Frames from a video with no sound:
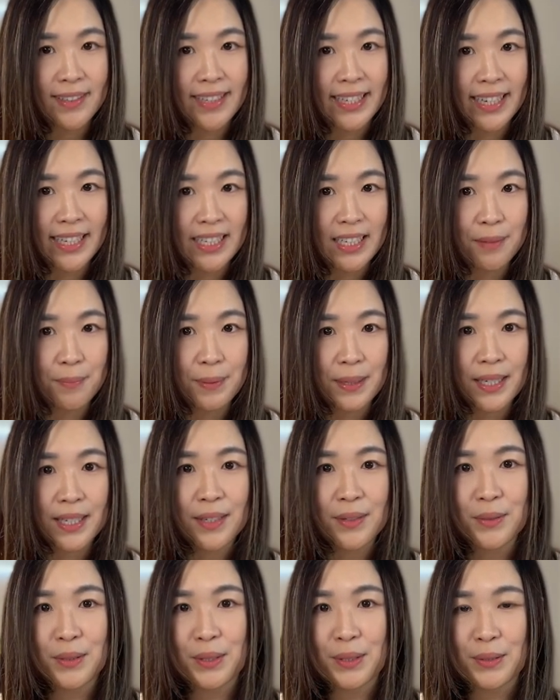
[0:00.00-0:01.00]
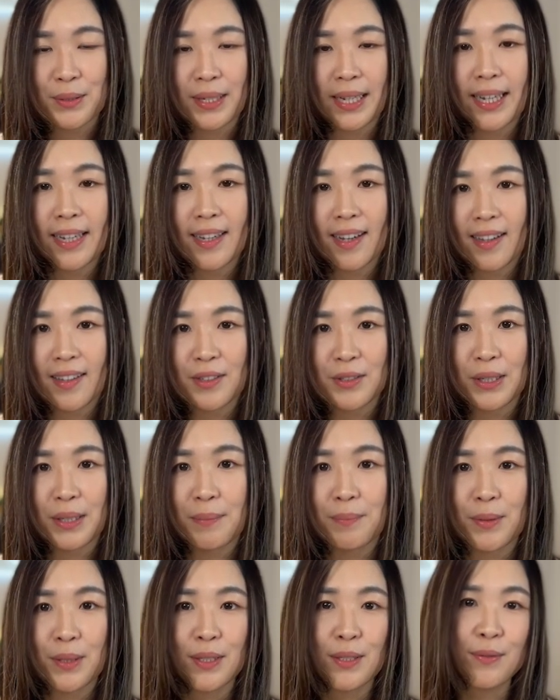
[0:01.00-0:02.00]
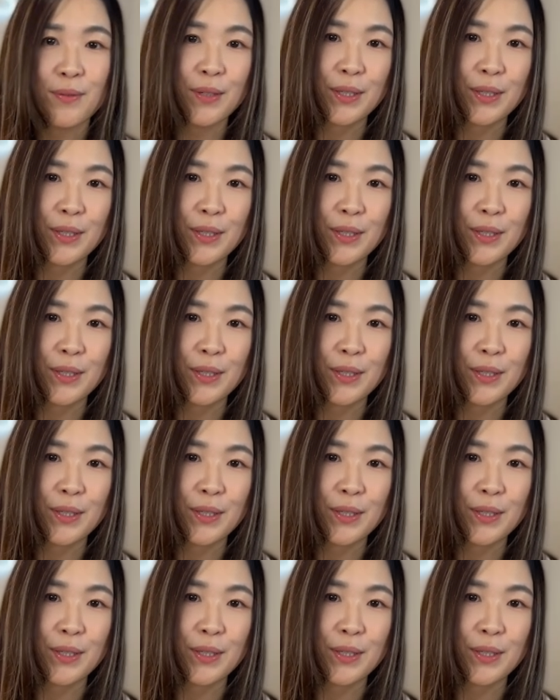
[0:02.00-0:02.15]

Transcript: KDP or create coloring books for